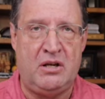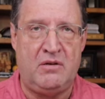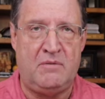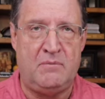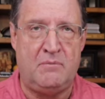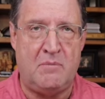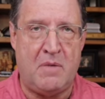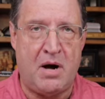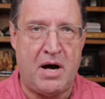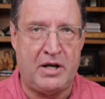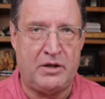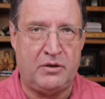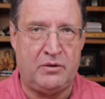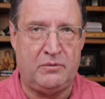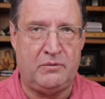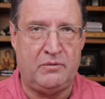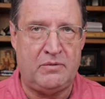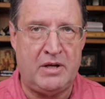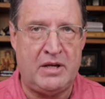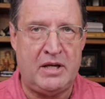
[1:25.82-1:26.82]
model
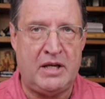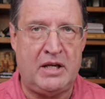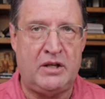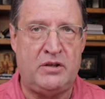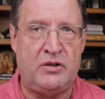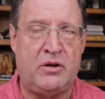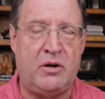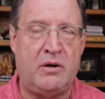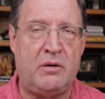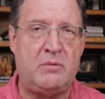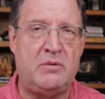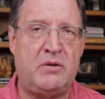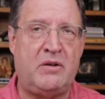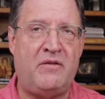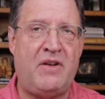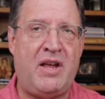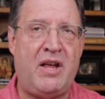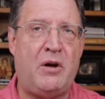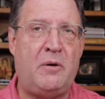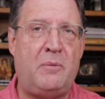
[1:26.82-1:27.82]
in terms
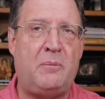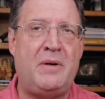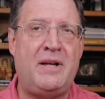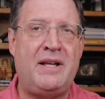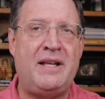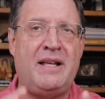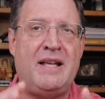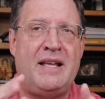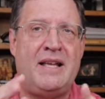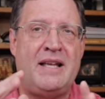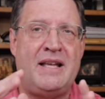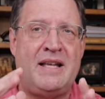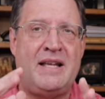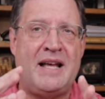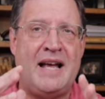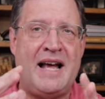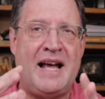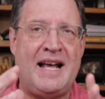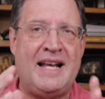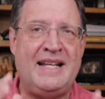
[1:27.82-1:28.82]
of helping
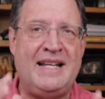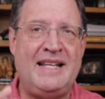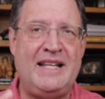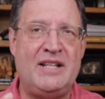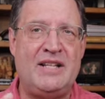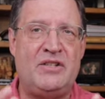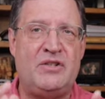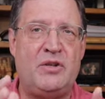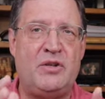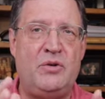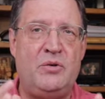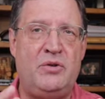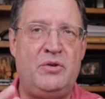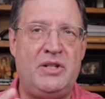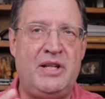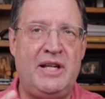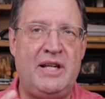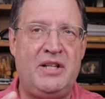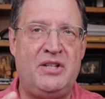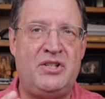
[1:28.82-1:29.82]
ideas that you
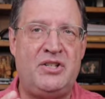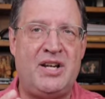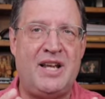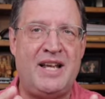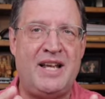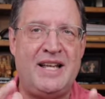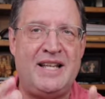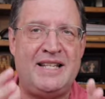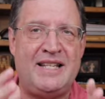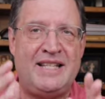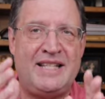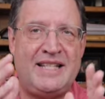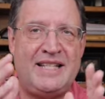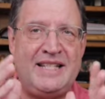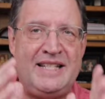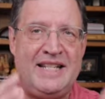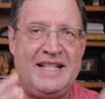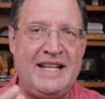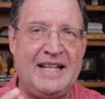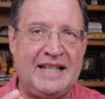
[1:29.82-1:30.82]
teach
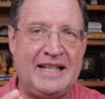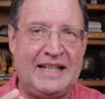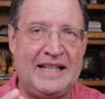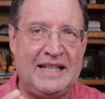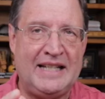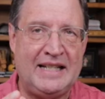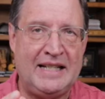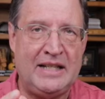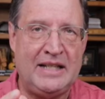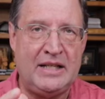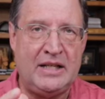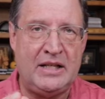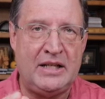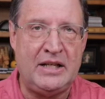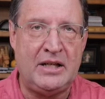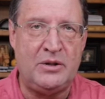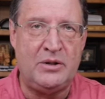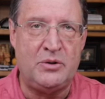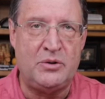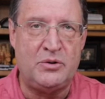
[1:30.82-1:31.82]
stick
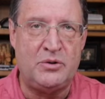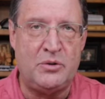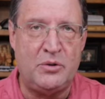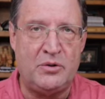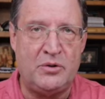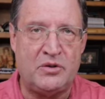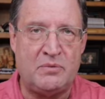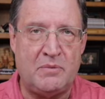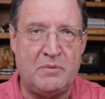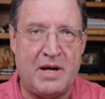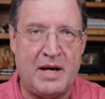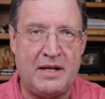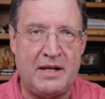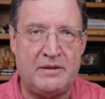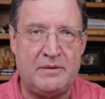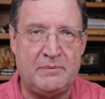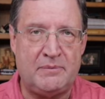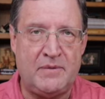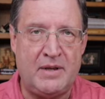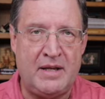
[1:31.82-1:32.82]
in your students'
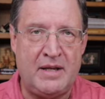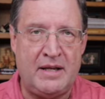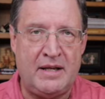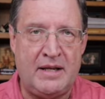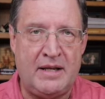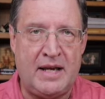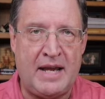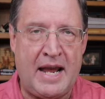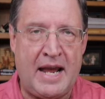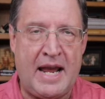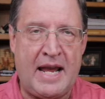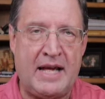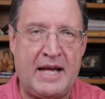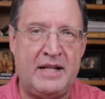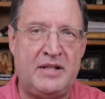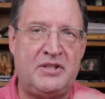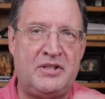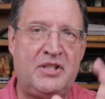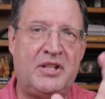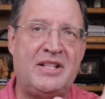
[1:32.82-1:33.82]
minds. And
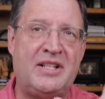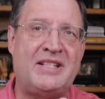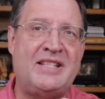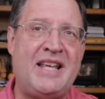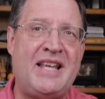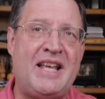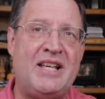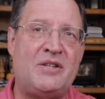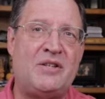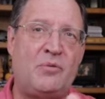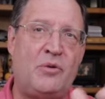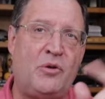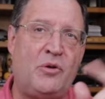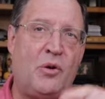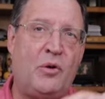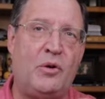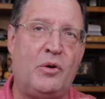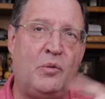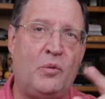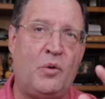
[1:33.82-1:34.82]
it's success with
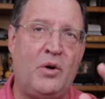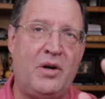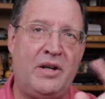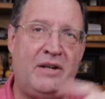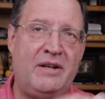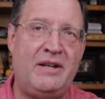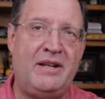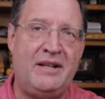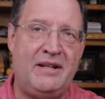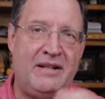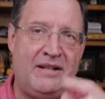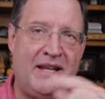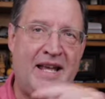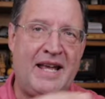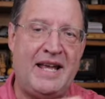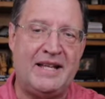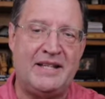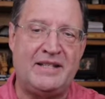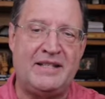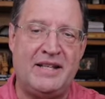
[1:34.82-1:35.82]
only one
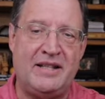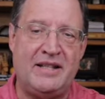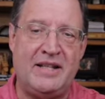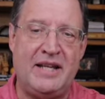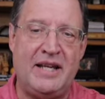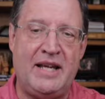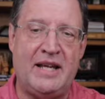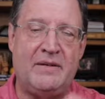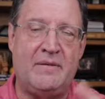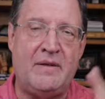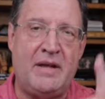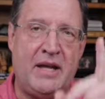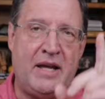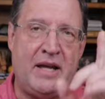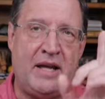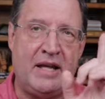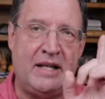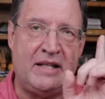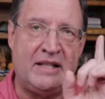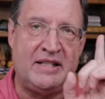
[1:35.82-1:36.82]
S at the end.
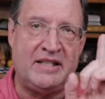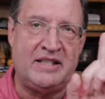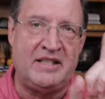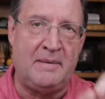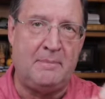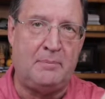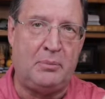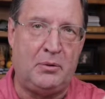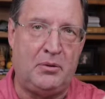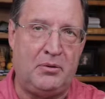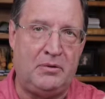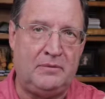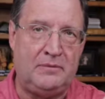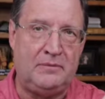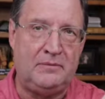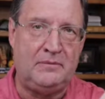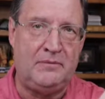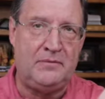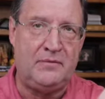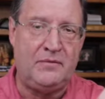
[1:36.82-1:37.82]
Simple,
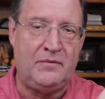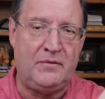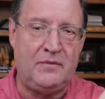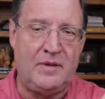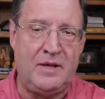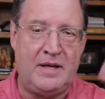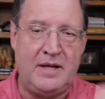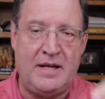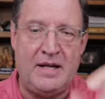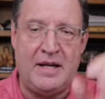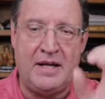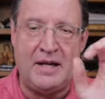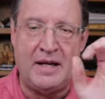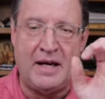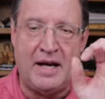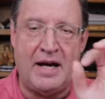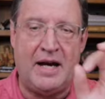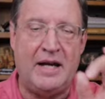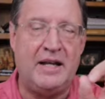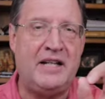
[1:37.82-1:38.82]

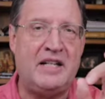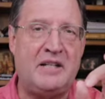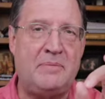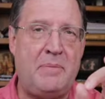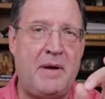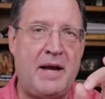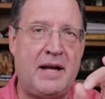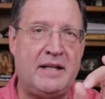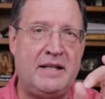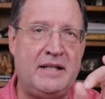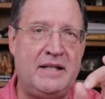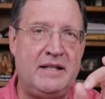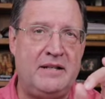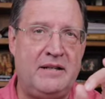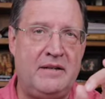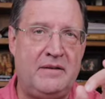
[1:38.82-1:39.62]
unexpected,